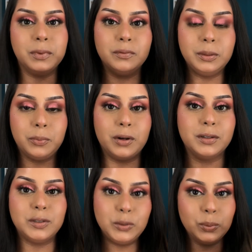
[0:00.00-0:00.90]
of the
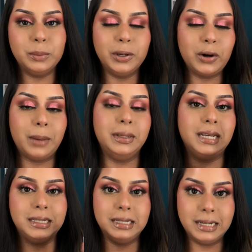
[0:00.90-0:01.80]
products you will be grabbing
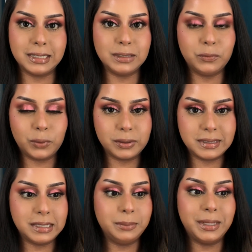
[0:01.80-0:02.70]
at the next Sephora sale,